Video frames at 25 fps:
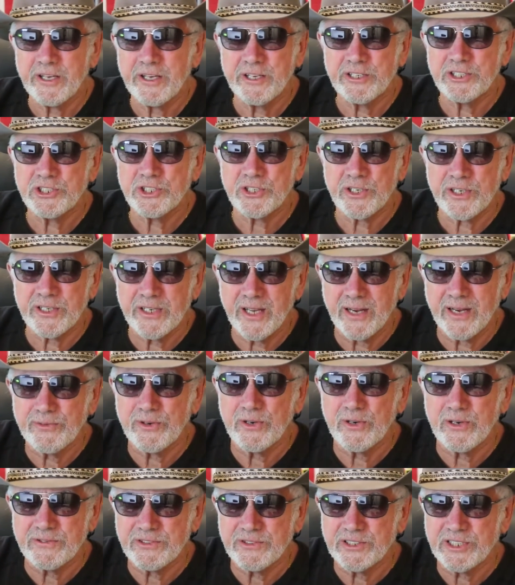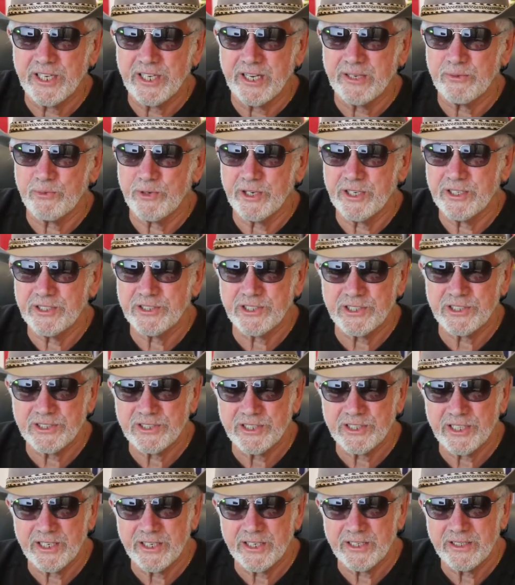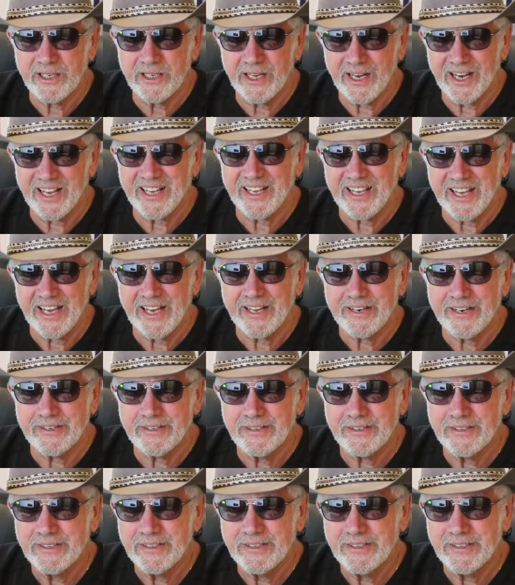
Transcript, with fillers: He should never have said what he just did again.